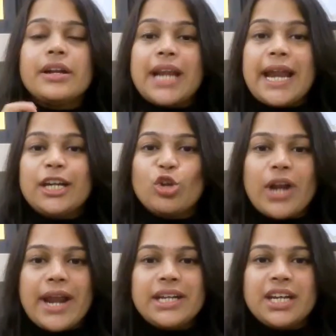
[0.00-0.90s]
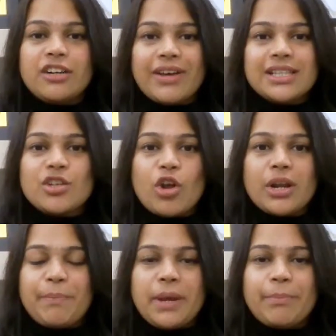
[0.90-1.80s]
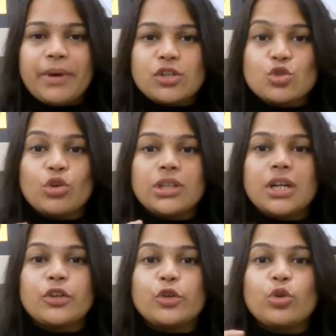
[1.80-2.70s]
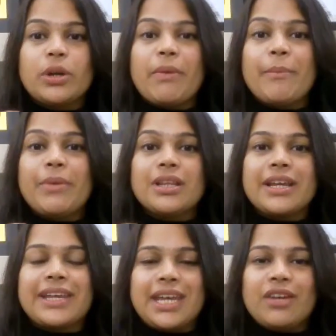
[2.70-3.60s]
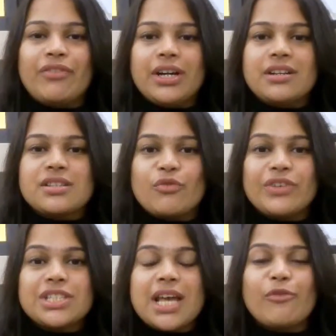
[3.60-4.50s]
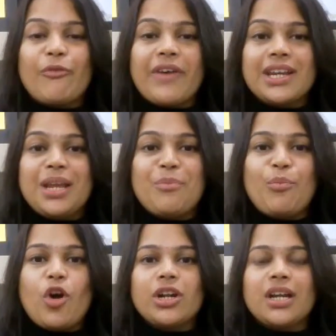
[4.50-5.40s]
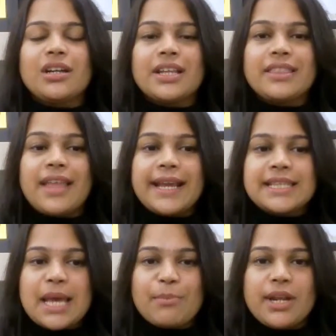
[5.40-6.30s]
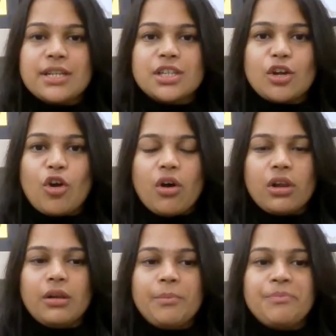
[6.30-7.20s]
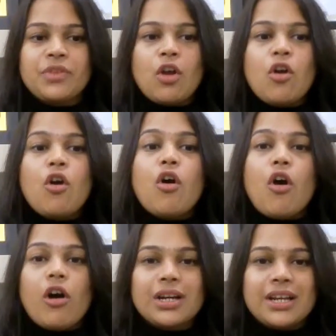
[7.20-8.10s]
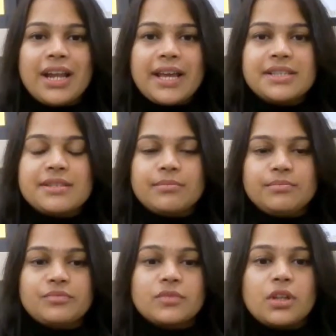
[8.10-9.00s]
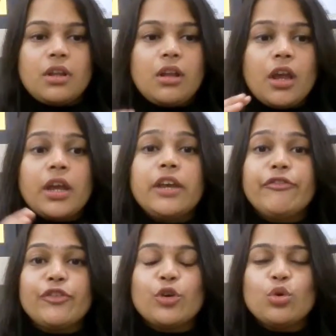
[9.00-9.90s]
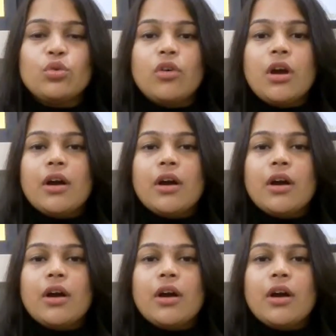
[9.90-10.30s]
Try to write it once on a paper so that you remember the keywords which are very important in the examination hall. Organize. If you